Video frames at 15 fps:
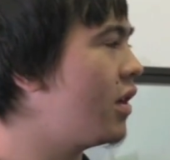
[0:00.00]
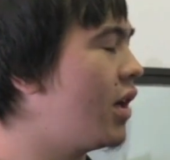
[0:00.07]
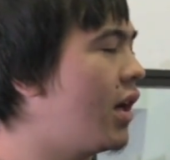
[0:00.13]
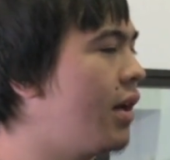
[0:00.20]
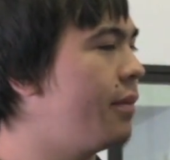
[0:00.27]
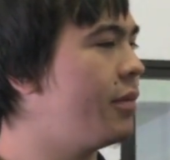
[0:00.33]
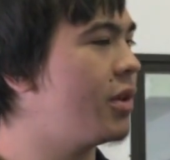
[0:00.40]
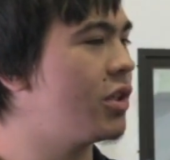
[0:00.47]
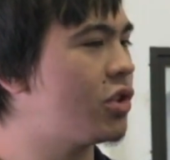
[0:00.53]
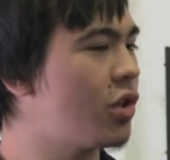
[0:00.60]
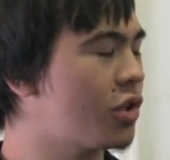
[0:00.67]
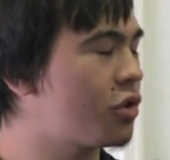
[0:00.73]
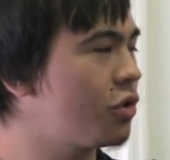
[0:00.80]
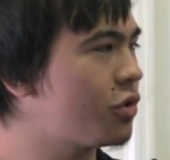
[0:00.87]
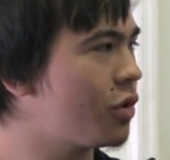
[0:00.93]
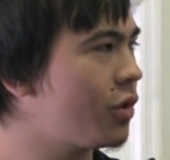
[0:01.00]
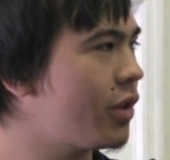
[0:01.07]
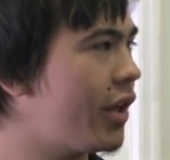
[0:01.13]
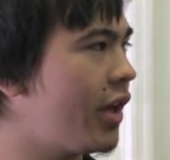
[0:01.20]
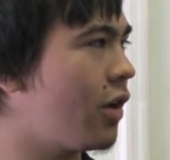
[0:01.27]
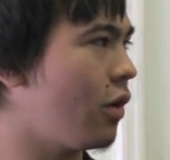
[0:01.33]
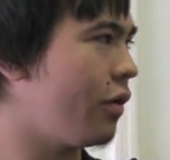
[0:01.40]
um, a structural short
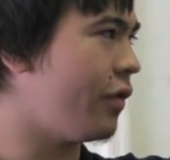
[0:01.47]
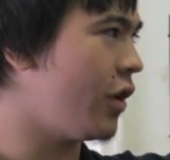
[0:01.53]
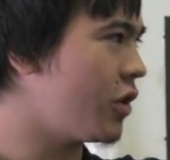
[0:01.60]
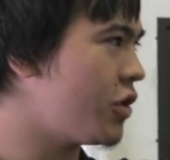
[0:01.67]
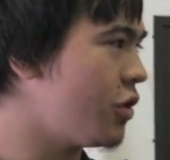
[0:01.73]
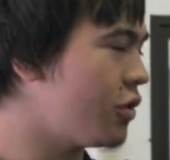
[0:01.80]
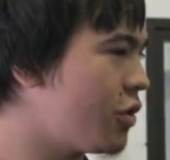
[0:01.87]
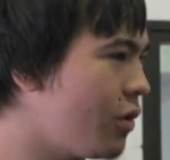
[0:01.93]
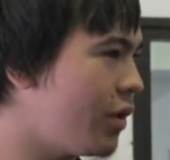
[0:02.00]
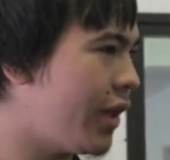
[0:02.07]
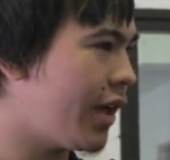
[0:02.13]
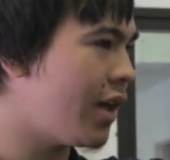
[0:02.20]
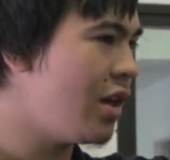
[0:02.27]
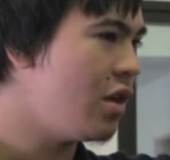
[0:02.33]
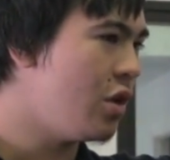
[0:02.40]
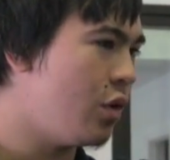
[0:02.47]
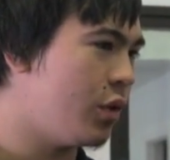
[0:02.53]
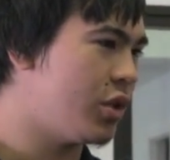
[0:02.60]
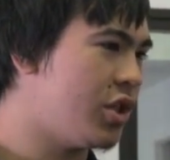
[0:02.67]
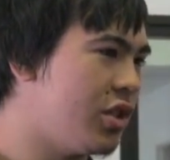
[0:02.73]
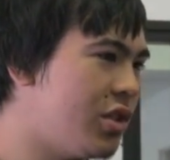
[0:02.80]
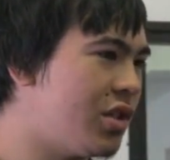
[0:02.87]
leg or a functional short leg,
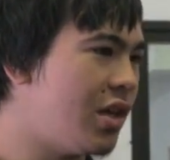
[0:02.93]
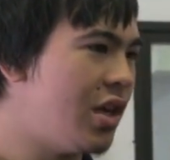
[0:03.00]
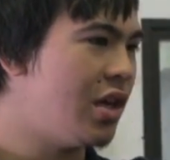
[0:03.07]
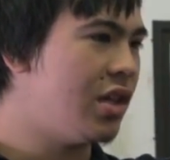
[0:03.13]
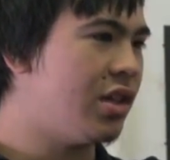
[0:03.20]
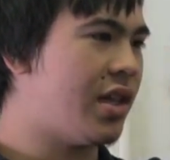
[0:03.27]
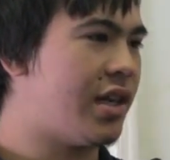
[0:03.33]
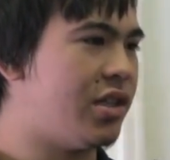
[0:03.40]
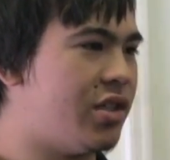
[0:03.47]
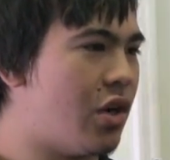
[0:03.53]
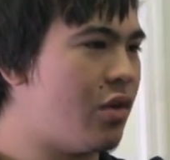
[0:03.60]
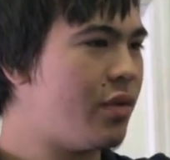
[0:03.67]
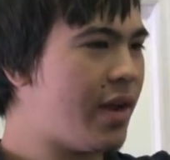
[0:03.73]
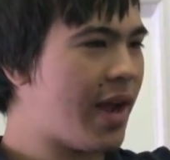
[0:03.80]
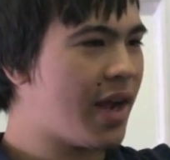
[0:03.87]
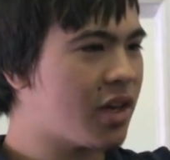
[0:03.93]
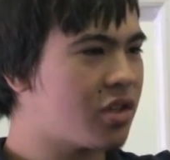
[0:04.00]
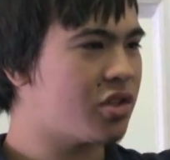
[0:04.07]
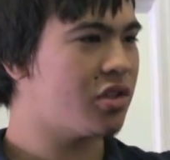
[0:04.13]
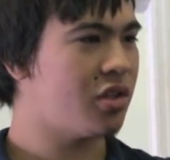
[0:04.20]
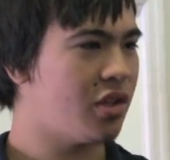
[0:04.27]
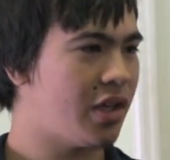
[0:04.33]
which is they don't
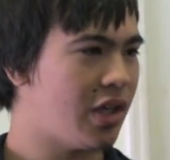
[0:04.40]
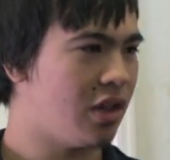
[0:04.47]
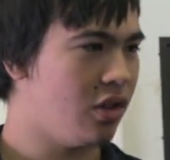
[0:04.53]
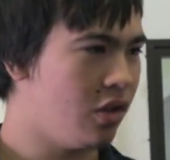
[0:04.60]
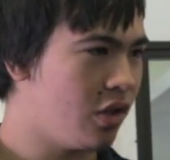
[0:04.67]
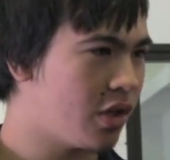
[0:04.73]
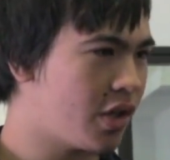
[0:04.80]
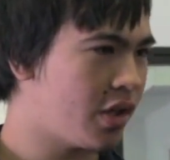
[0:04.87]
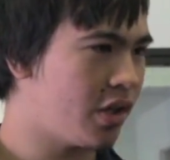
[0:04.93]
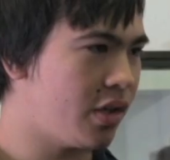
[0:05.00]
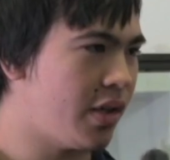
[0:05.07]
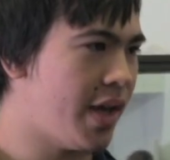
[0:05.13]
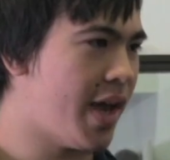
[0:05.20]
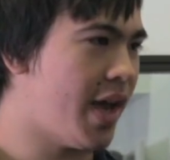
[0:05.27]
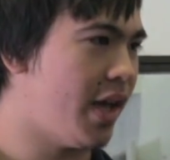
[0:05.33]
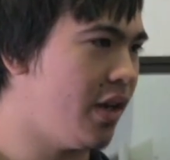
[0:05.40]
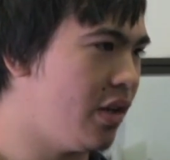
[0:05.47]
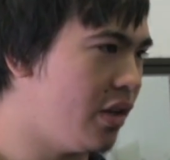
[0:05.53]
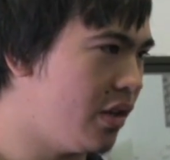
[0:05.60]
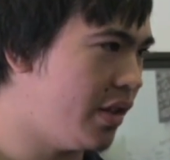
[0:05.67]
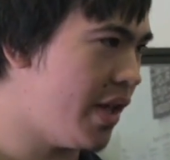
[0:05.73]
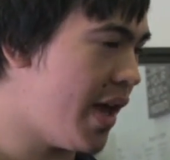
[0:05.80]
actually look
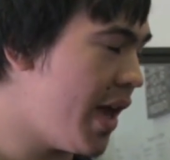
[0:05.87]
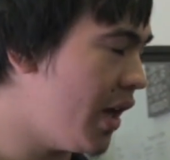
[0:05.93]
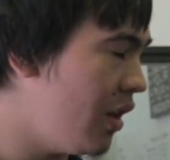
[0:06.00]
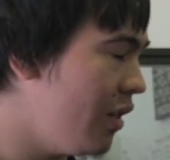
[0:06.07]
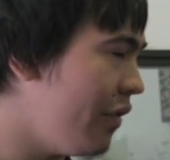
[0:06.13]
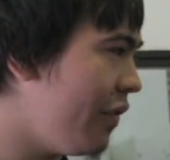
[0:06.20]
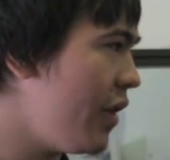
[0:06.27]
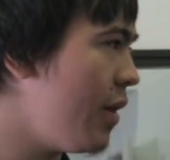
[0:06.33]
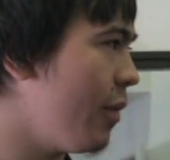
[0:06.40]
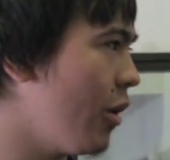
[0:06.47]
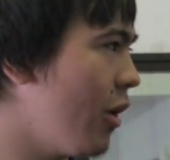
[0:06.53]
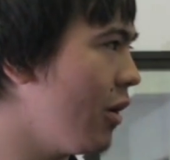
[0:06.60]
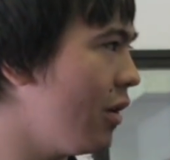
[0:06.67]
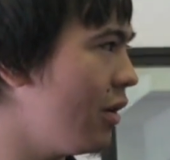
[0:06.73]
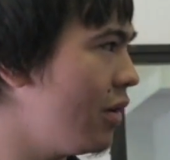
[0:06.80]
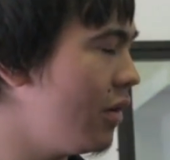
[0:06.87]
at the head of the femur